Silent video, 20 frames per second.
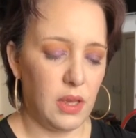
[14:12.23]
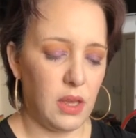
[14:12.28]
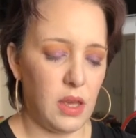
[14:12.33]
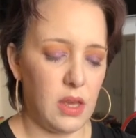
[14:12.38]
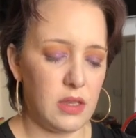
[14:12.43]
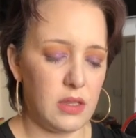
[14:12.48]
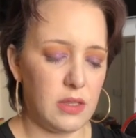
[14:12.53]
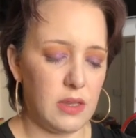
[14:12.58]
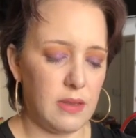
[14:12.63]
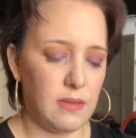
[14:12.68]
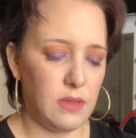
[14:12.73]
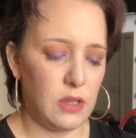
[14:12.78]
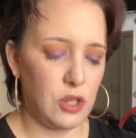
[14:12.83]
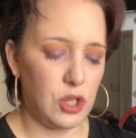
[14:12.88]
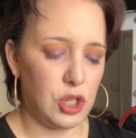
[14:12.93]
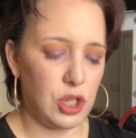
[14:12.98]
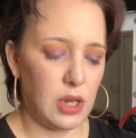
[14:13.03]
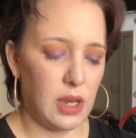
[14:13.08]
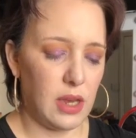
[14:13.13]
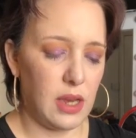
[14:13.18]
It's in the
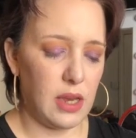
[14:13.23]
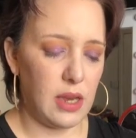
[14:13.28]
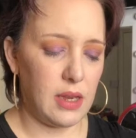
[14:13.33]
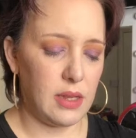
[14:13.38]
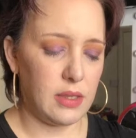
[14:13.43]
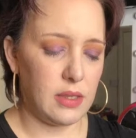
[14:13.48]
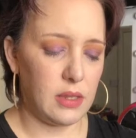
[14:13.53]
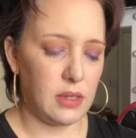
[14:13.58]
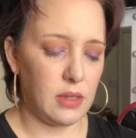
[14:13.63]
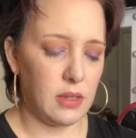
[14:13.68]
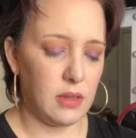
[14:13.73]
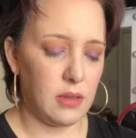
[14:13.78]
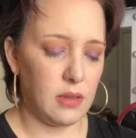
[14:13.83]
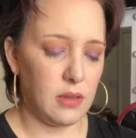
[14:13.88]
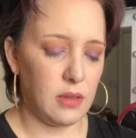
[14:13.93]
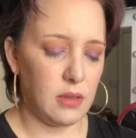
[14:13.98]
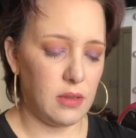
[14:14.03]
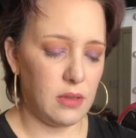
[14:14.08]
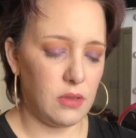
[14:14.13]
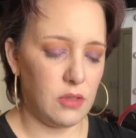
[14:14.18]
shade
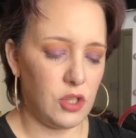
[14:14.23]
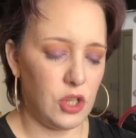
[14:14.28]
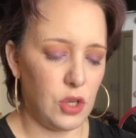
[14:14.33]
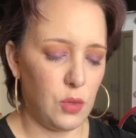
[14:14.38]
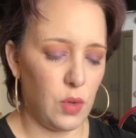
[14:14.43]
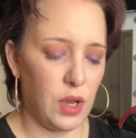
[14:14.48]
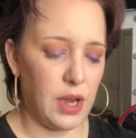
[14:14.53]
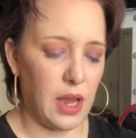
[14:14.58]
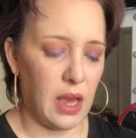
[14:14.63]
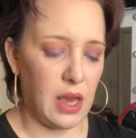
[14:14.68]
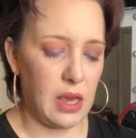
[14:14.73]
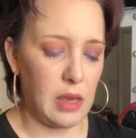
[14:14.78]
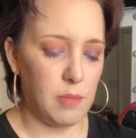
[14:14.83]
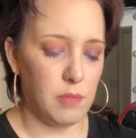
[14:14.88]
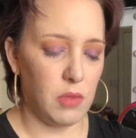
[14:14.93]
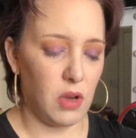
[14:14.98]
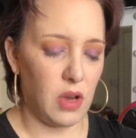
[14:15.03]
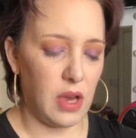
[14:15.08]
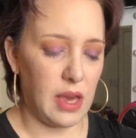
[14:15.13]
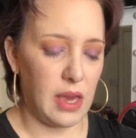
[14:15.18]

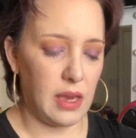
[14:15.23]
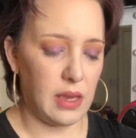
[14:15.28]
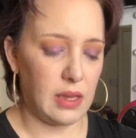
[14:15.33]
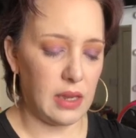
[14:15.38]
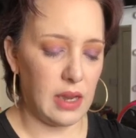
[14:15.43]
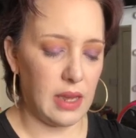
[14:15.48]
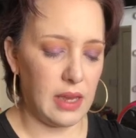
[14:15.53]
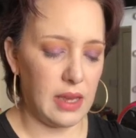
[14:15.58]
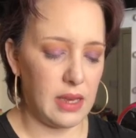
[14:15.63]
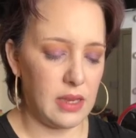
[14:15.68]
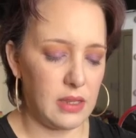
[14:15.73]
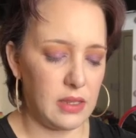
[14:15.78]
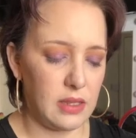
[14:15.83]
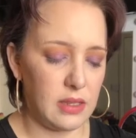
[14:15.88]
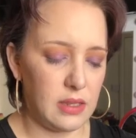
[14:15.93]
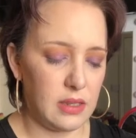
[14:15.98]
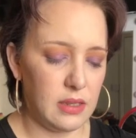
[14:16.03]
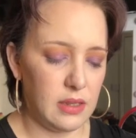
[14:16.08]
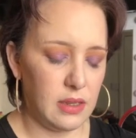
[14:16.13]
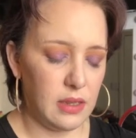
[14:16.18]
218 My
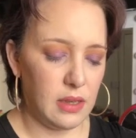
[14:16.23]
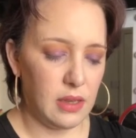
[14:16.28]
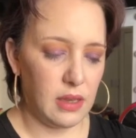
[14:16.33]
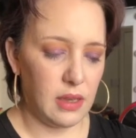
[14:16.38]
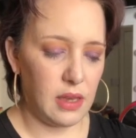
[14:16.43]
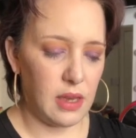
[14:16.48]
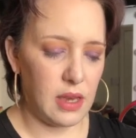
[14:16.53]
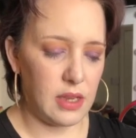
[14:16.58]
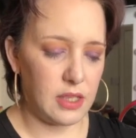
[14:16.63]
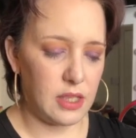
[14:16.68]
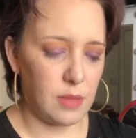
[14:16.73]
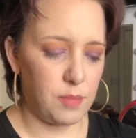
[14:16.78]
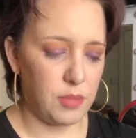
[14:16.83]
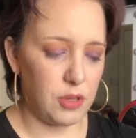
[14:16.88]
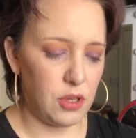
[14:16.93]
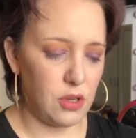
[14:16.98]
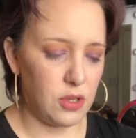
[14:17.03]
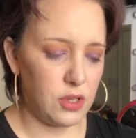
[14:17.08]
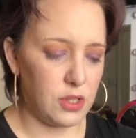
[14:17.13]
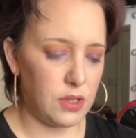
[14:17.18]
Glaze. It's a
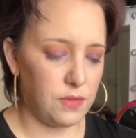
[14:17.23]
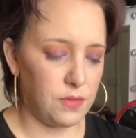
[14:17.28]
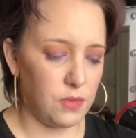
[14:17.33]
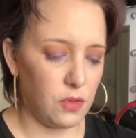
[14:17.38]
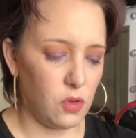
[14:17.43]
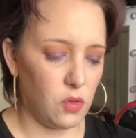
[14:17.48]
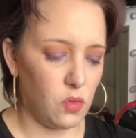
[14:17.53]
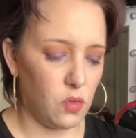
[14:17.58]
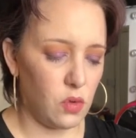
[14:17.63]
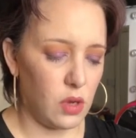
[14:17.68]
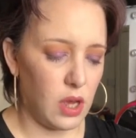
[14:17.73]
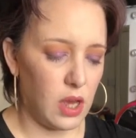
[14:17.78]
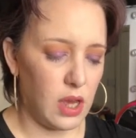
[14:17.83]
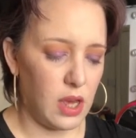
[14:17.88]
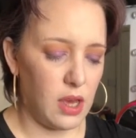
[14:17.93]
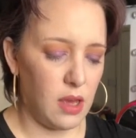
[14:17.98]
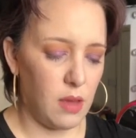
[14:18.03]
beautiful